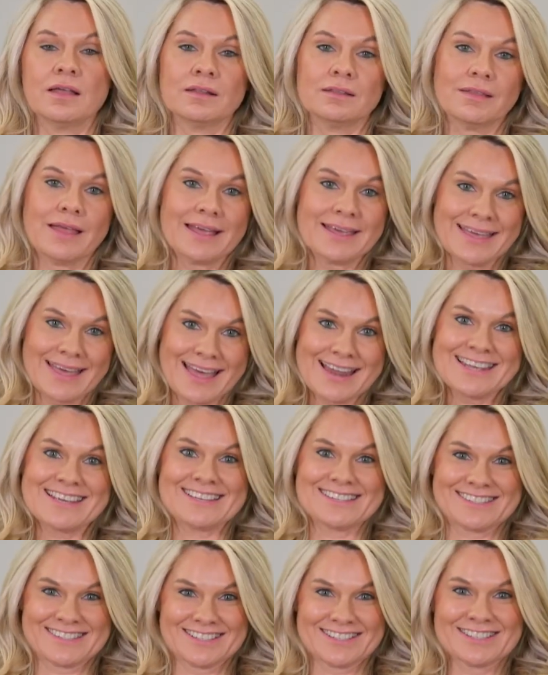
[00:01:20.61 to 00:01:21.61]
Like
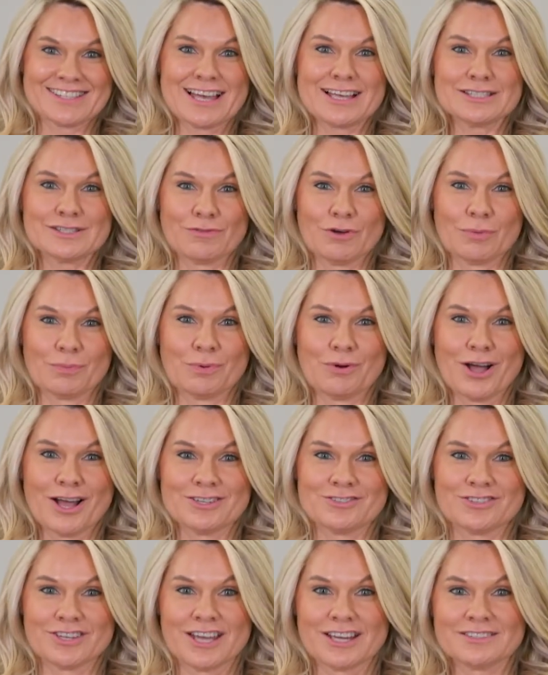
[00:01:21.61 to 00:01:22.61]
any successful
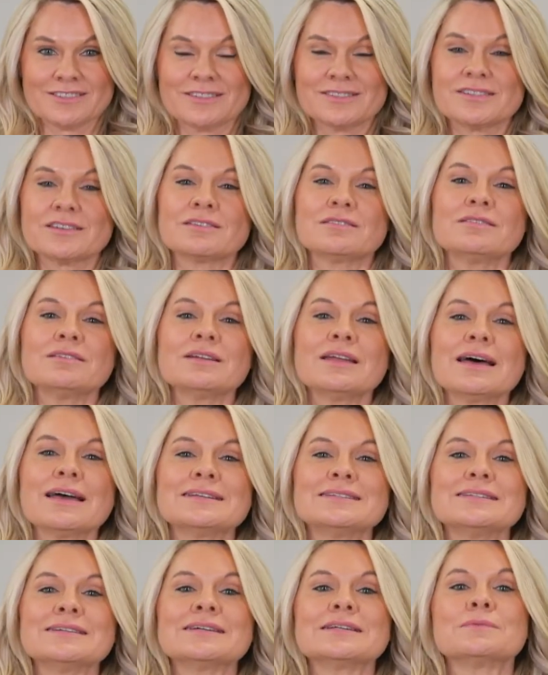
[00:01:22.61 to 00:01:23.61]
project, it's a good
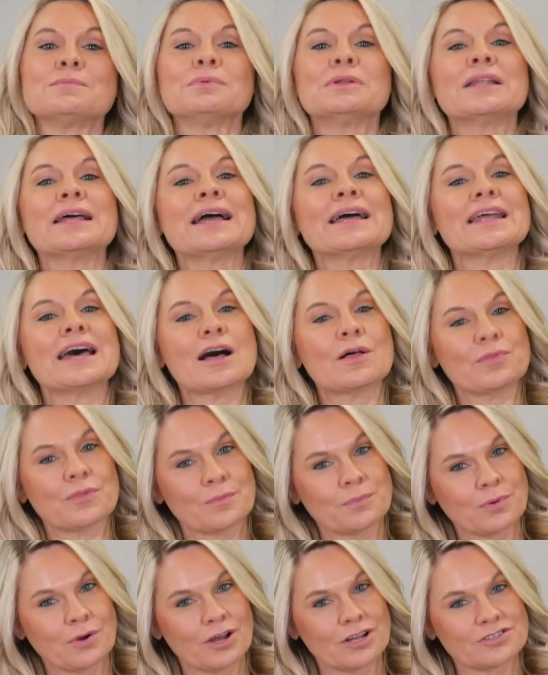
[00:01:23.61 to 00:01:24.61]
idea to plan out the
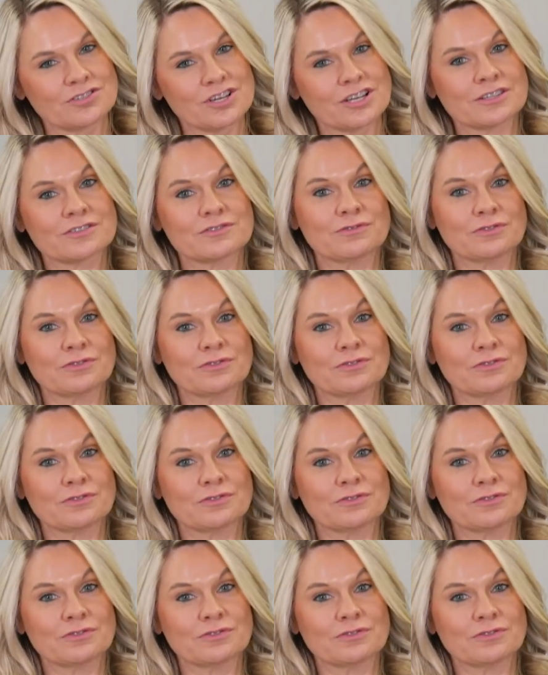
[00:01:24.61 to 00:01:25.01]
project